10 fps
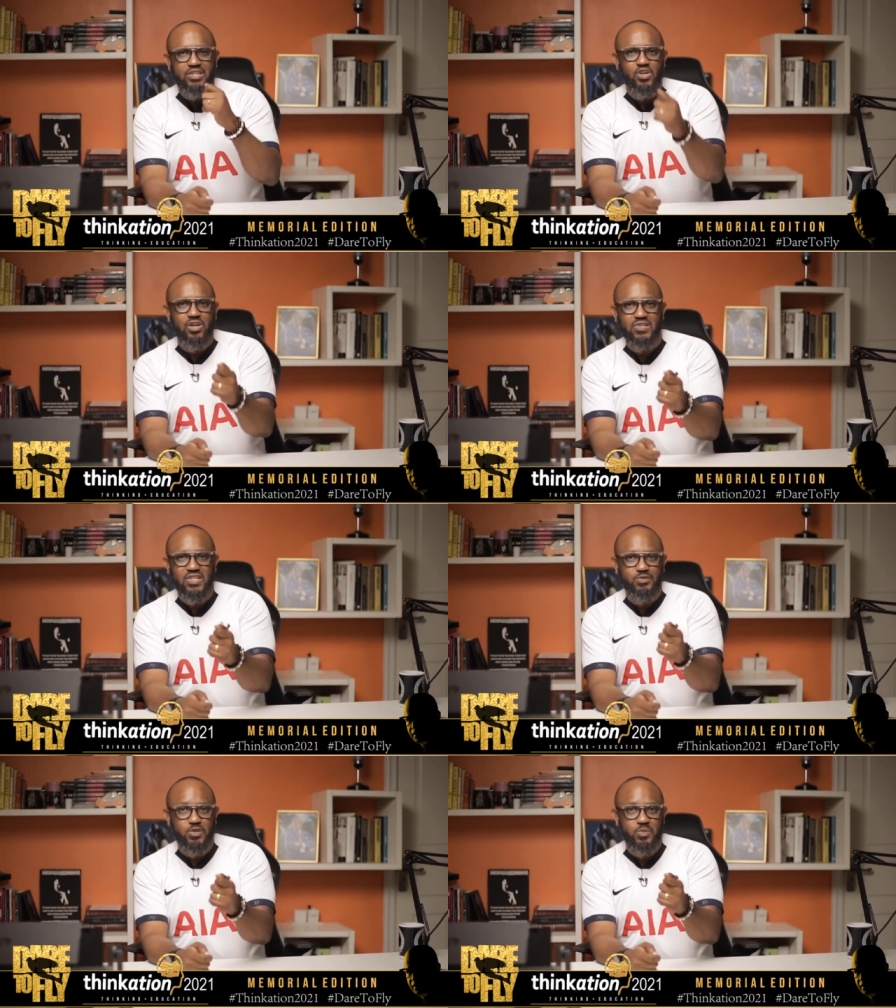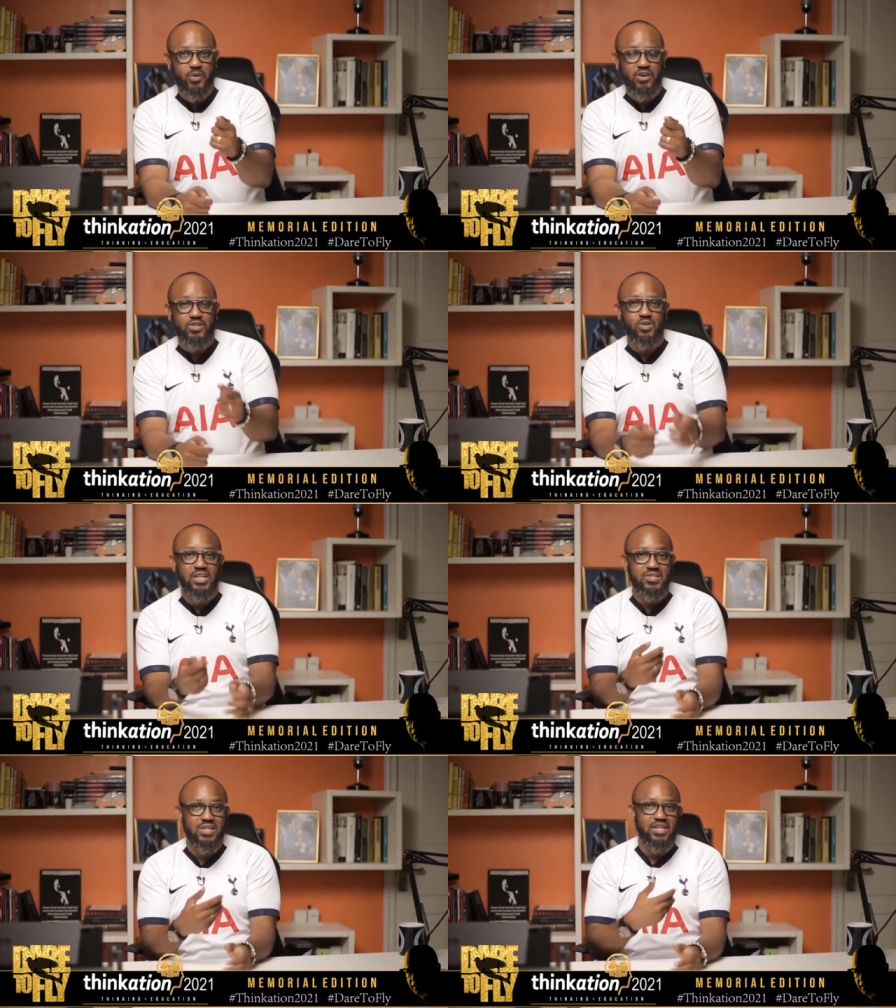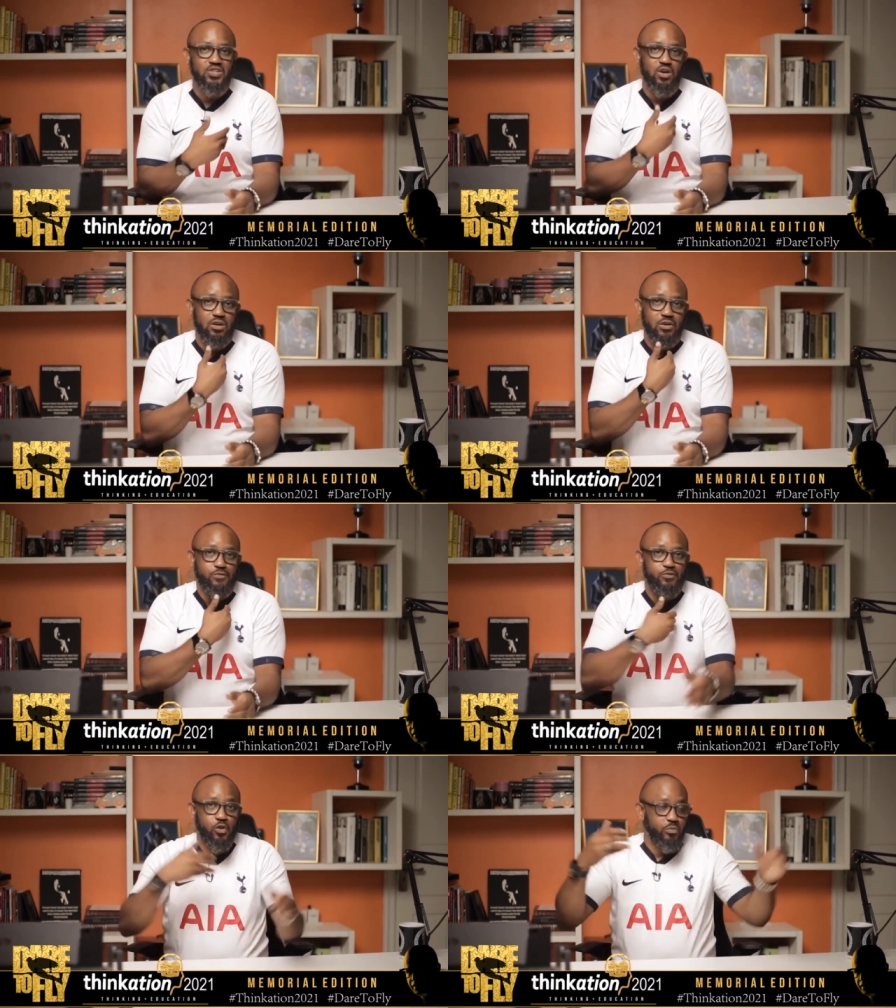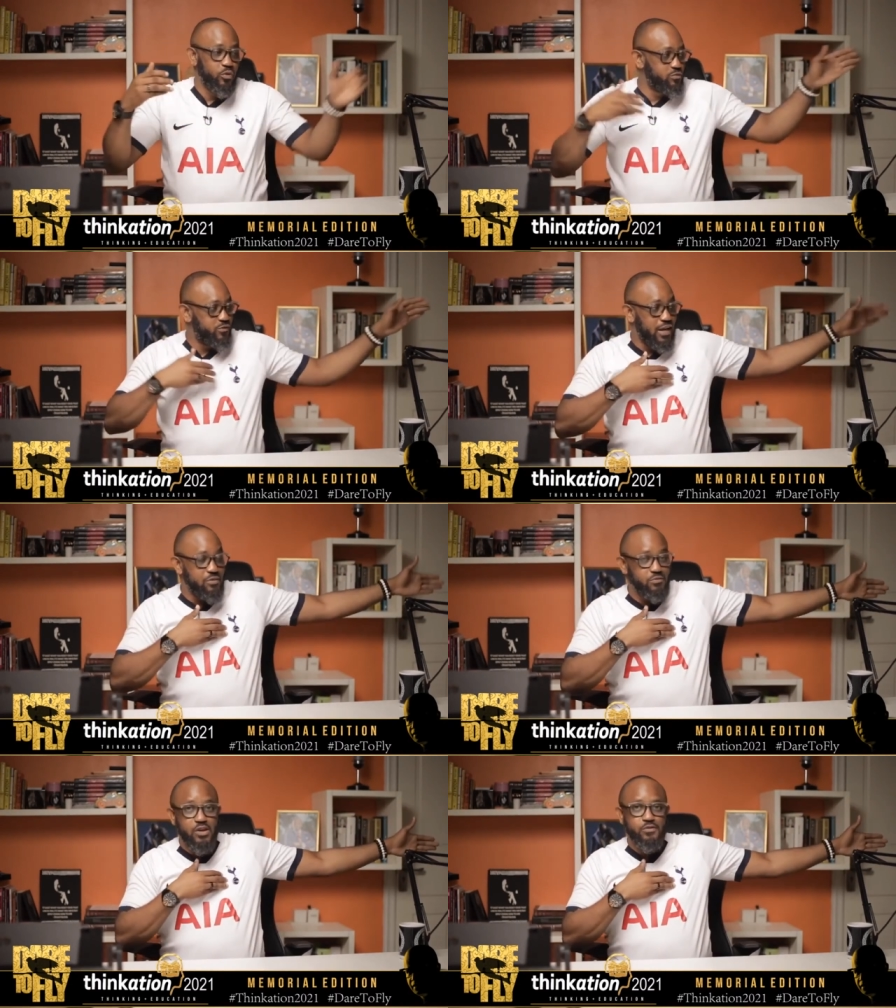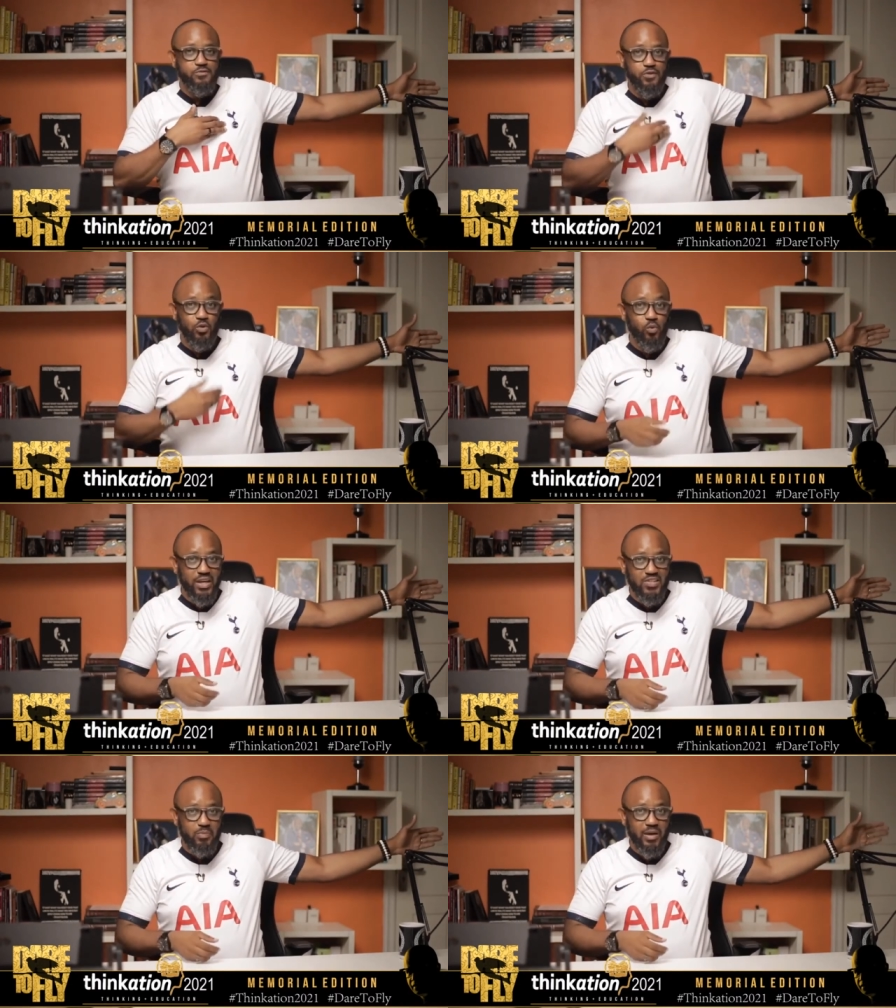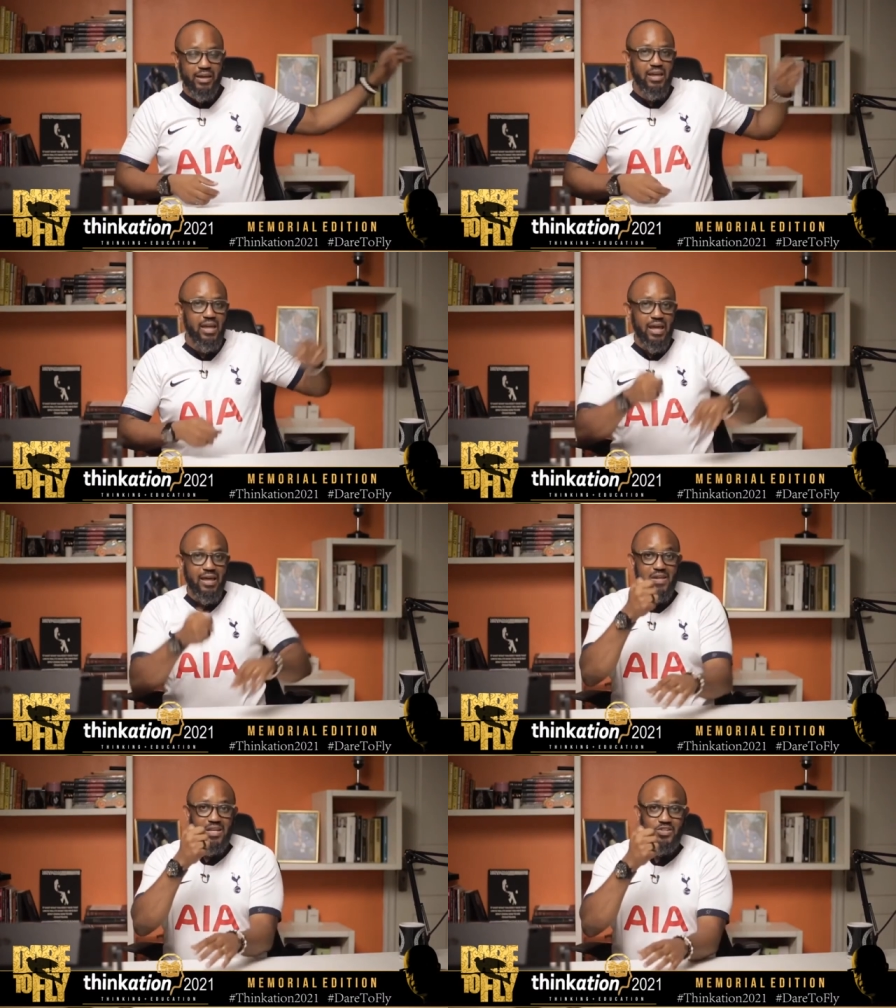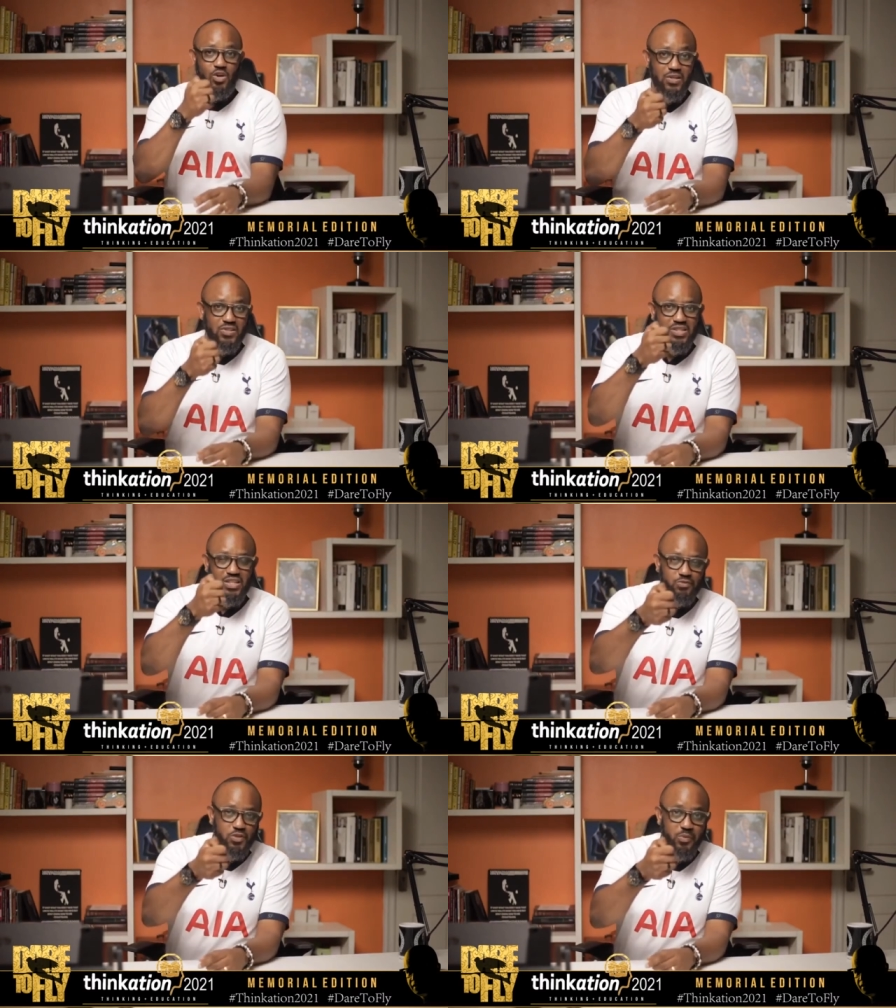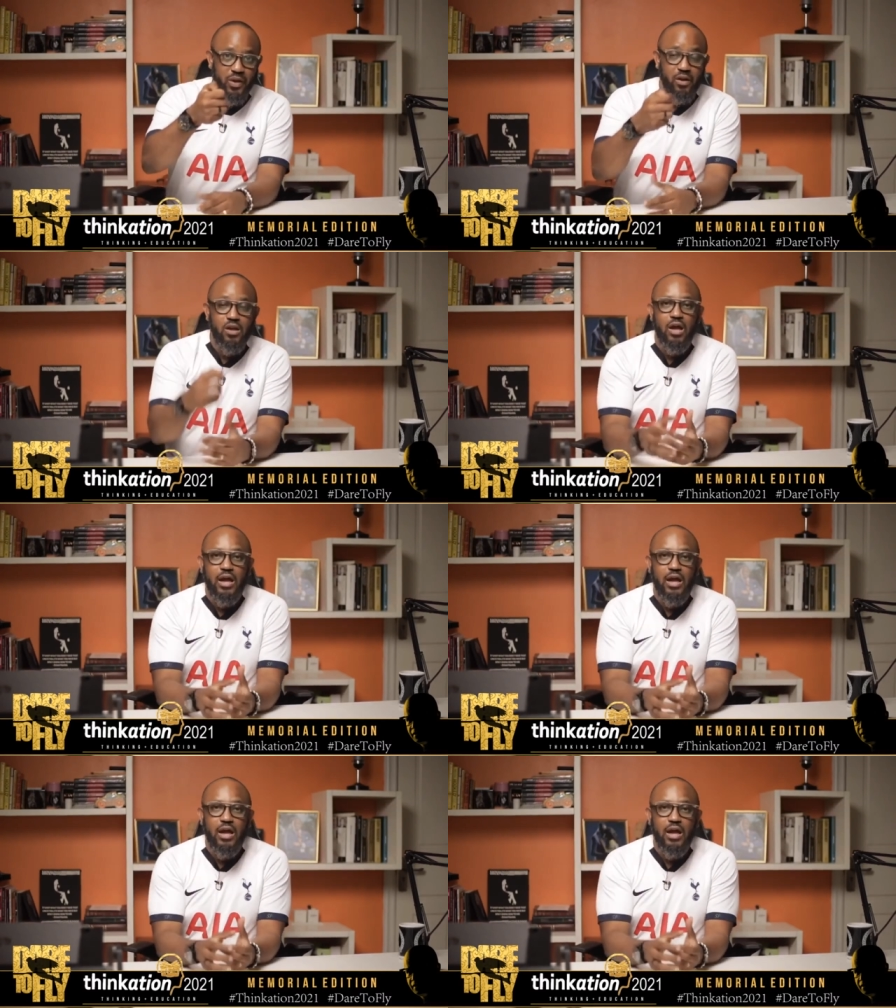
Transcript: he's got a six foot spear. So let's say he's got a 4.5 foot wingspan, and then he's got a six foot spear.